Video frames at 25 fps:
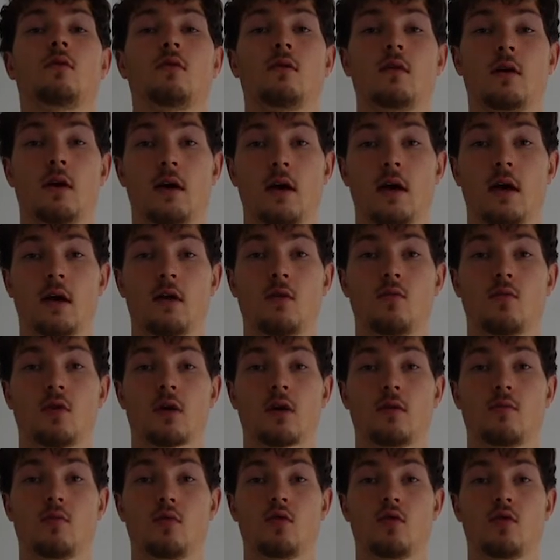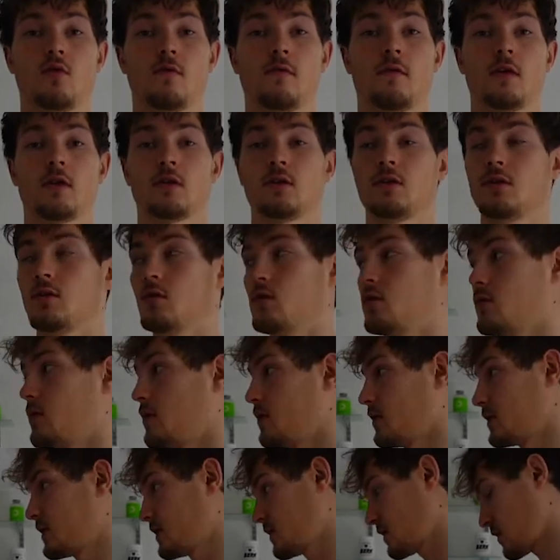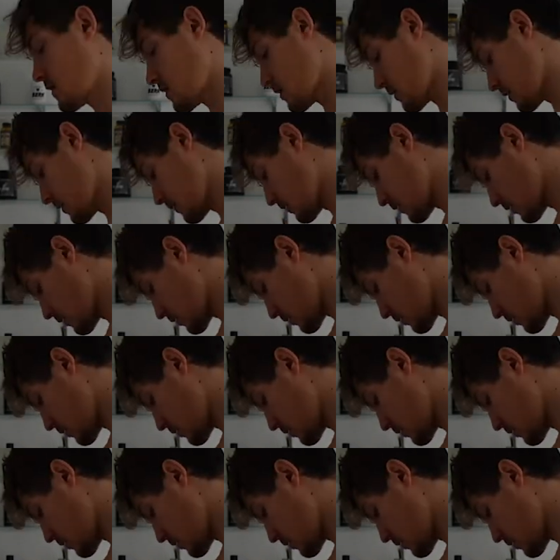Then we're going to move to the side.